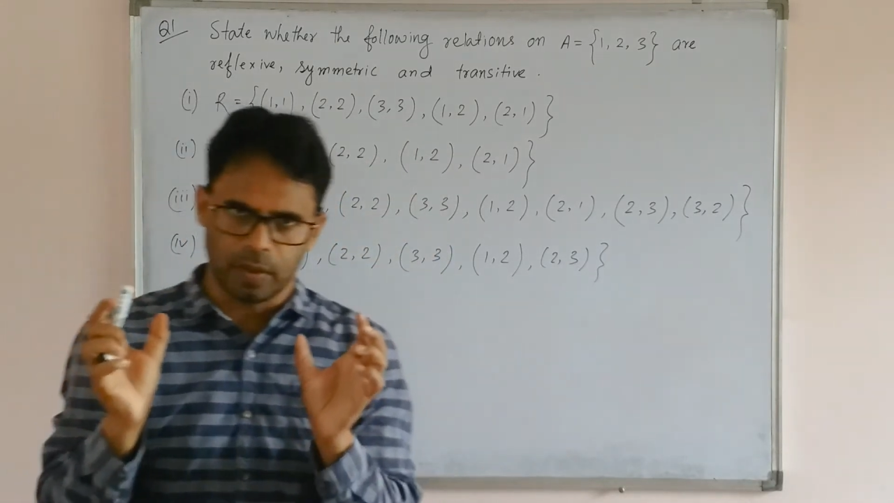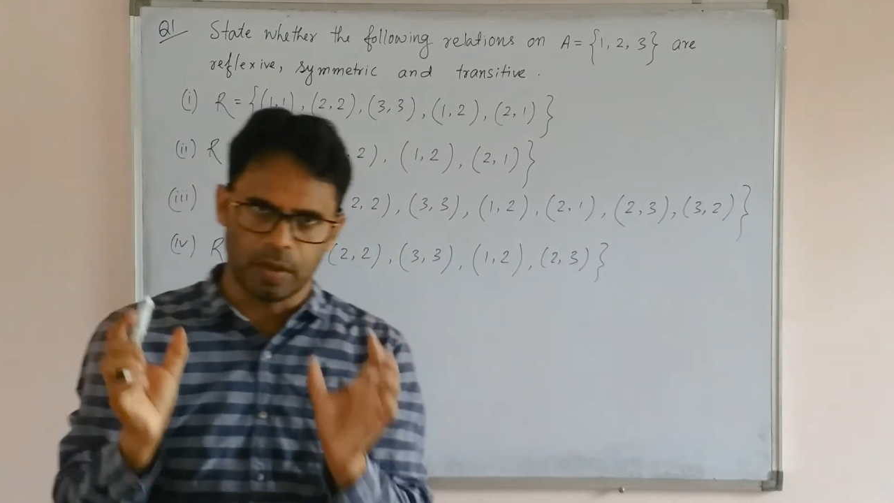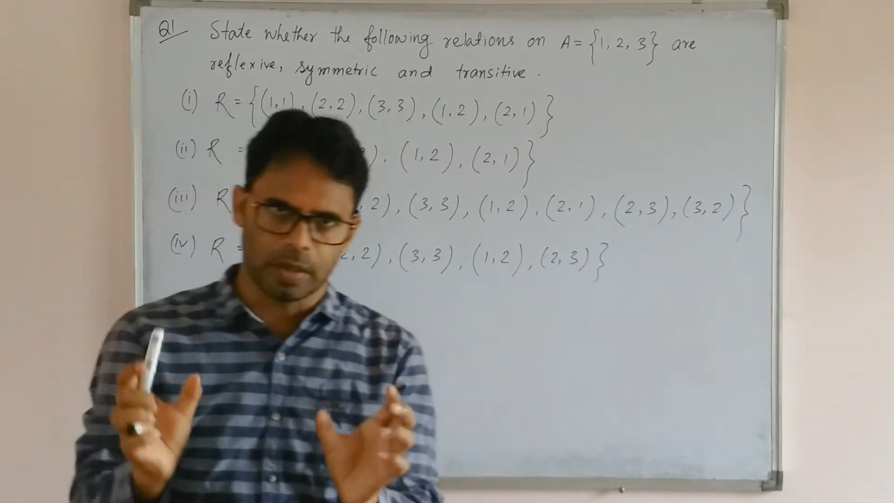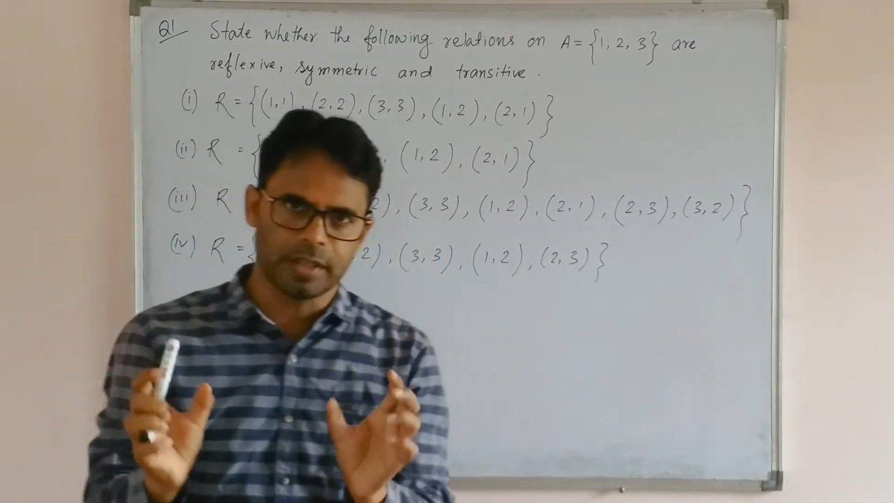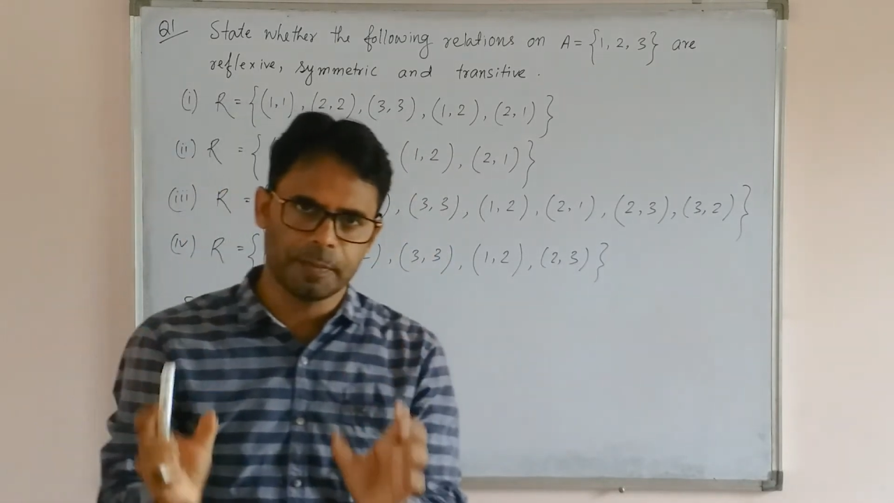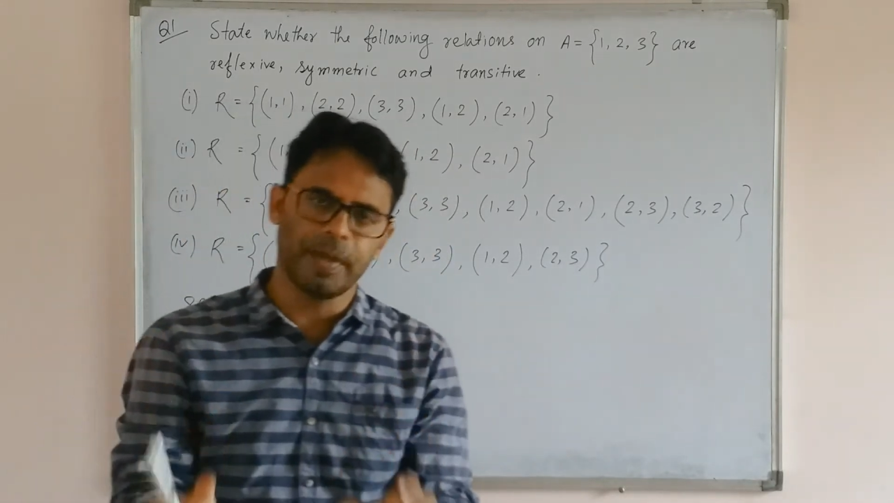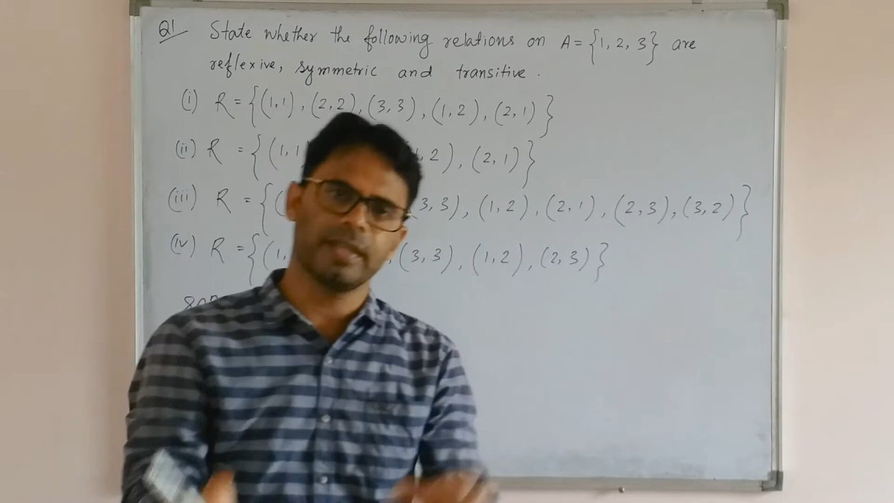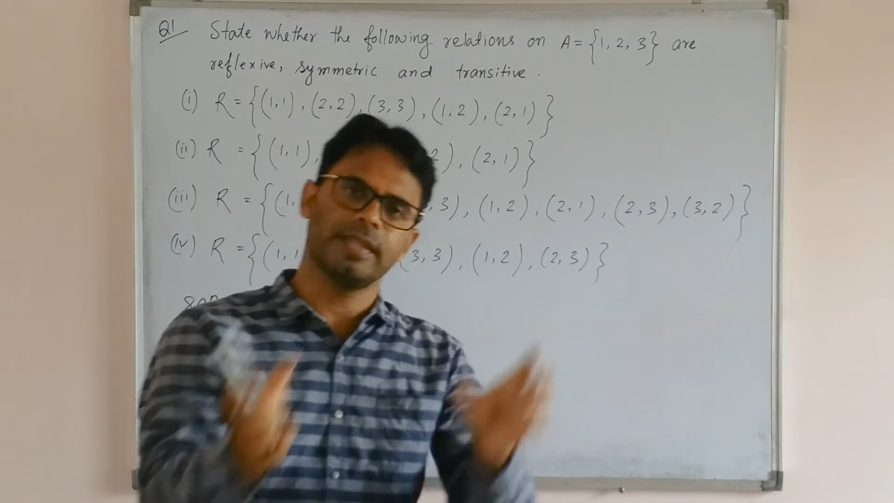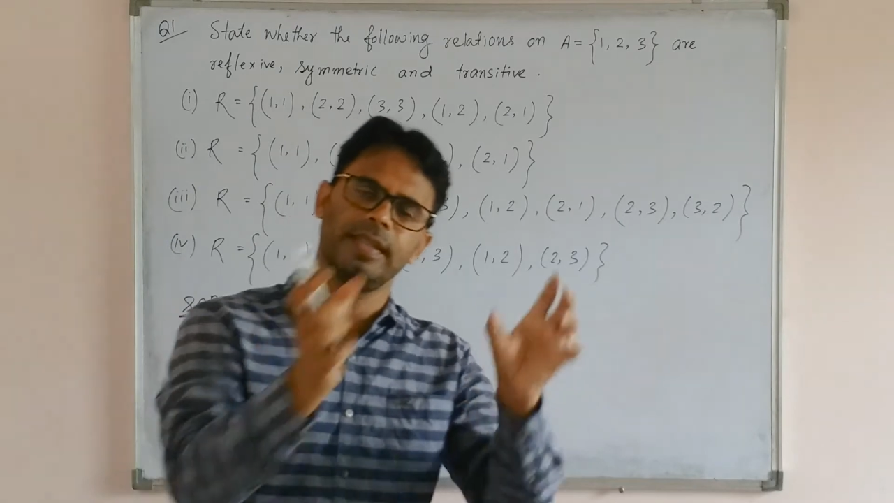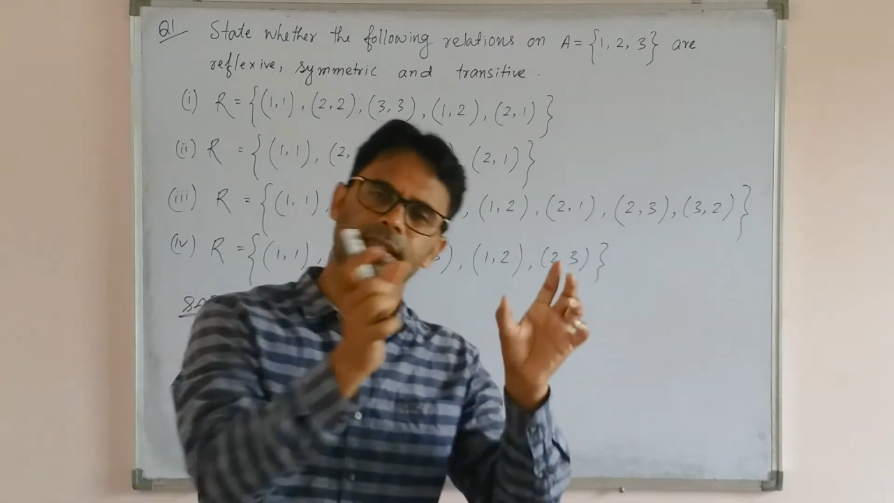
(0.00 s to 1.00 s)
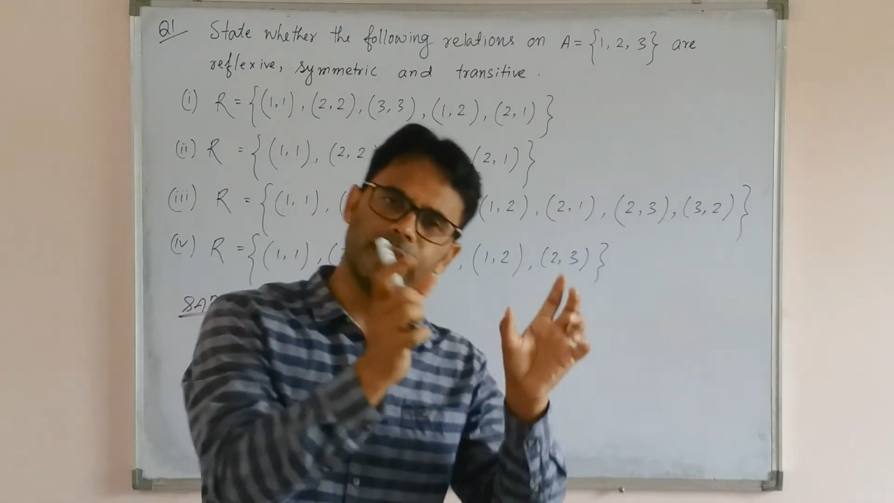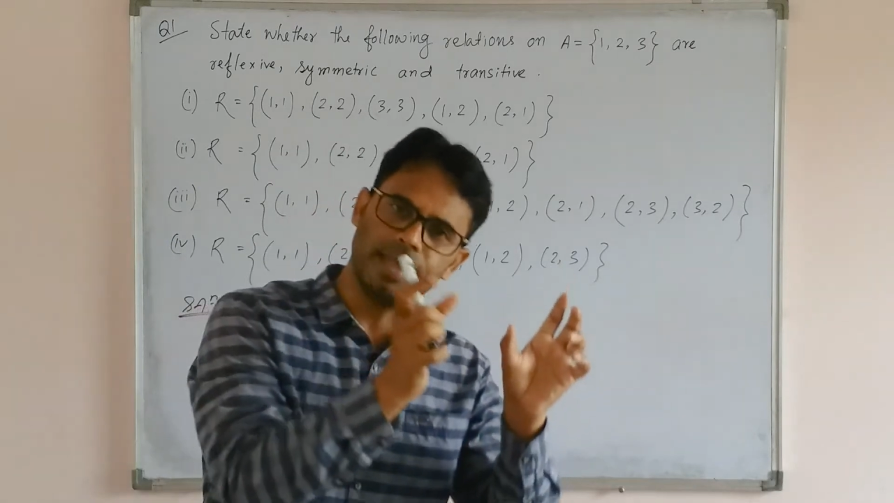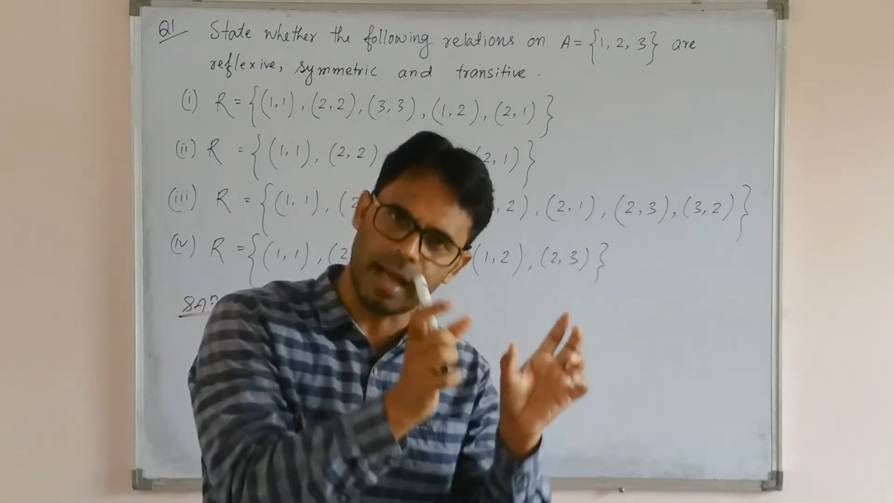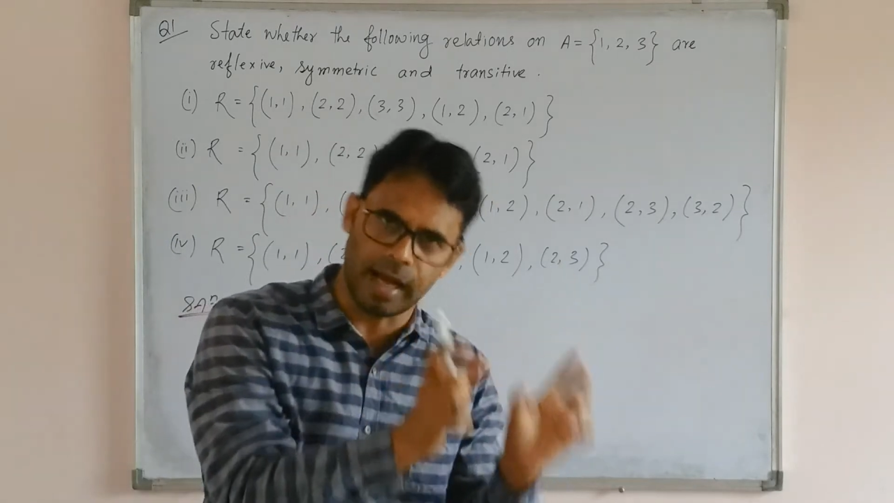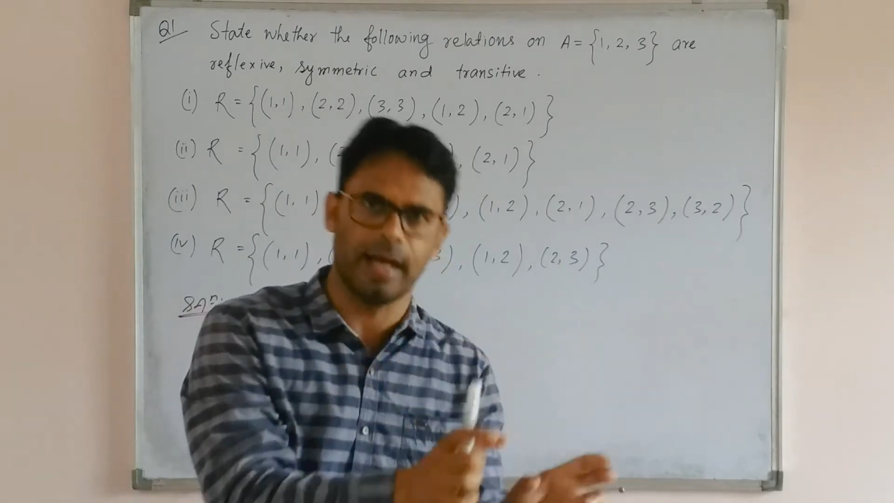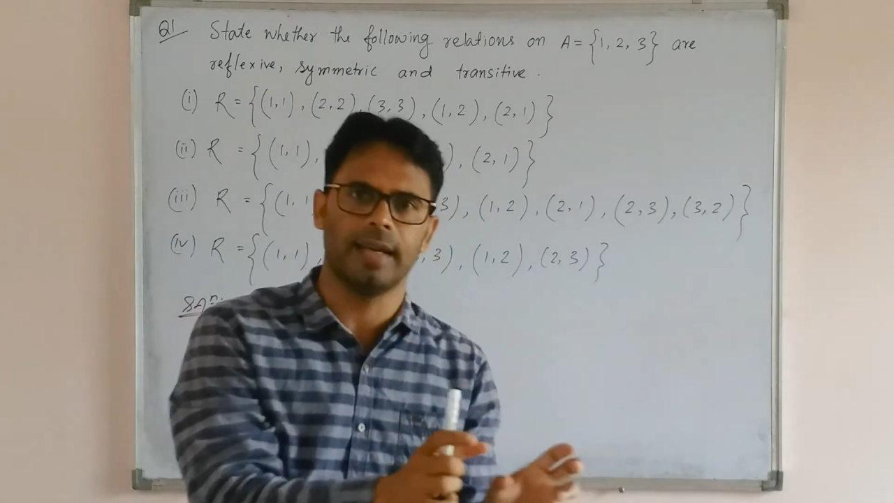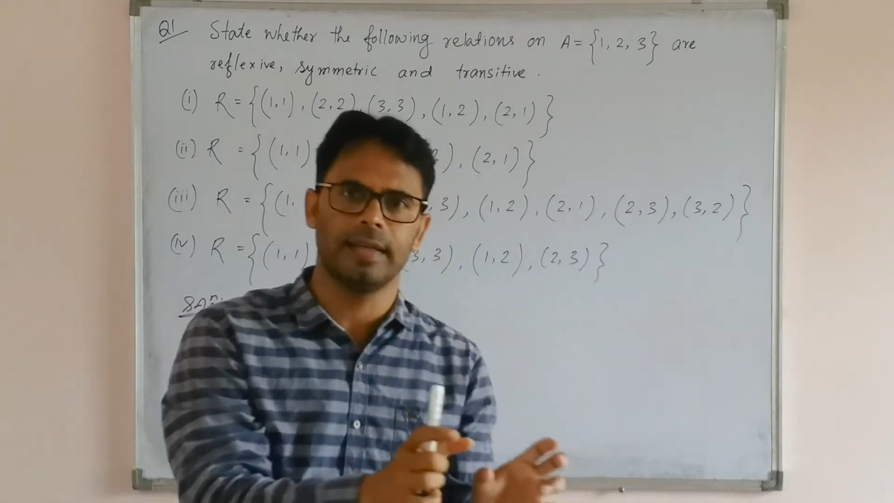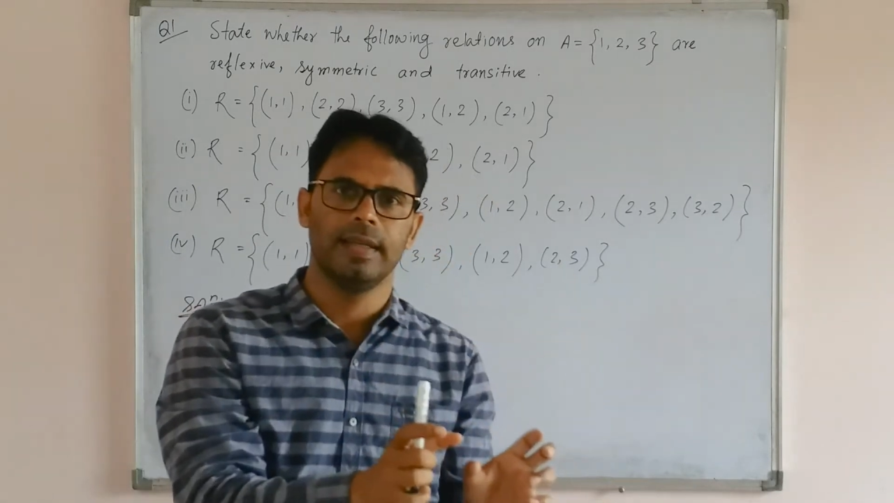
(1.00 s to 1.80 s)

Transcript: ordered pairs is in R,